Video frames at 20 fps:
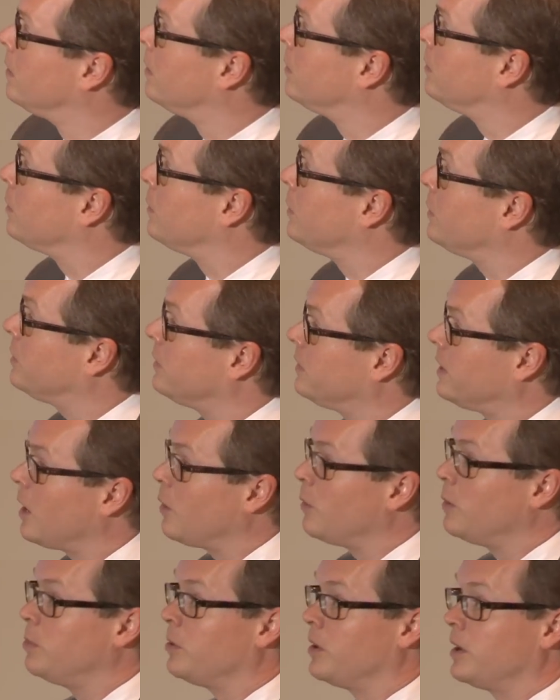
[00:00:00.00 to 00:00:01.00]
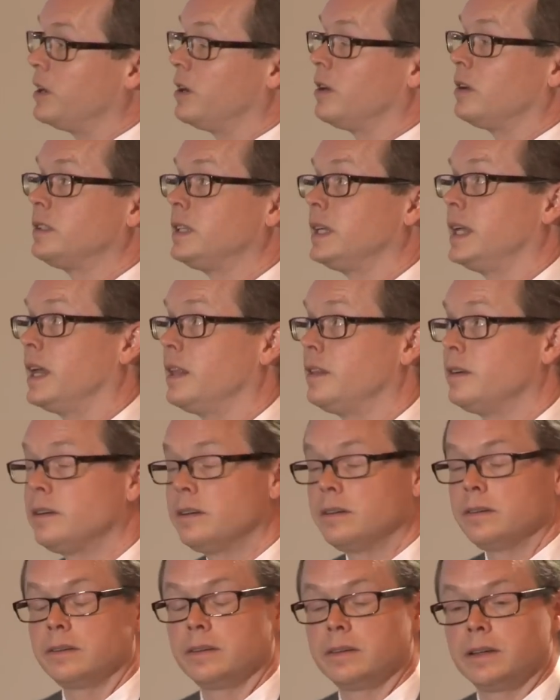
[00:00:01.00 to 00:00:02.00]
So this is how we bring it all
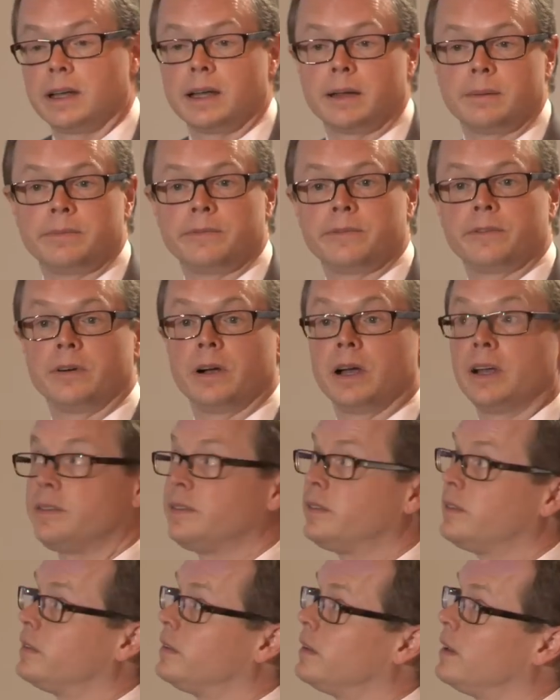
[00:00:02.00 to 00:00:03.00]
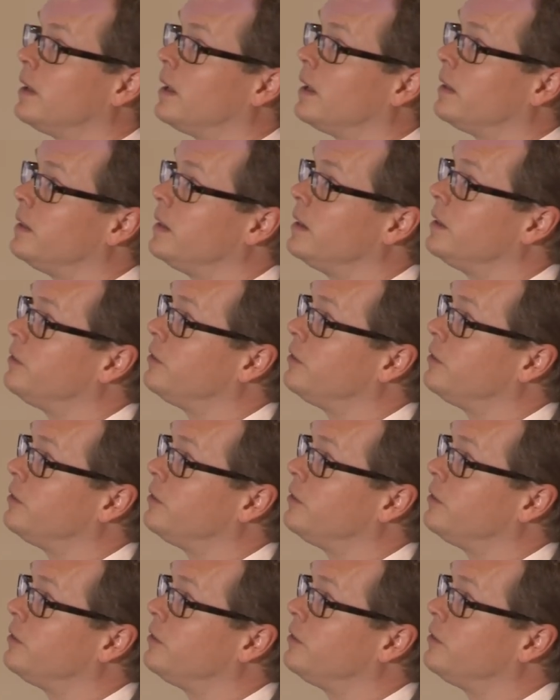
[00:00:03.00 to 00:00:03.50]
together. For us at the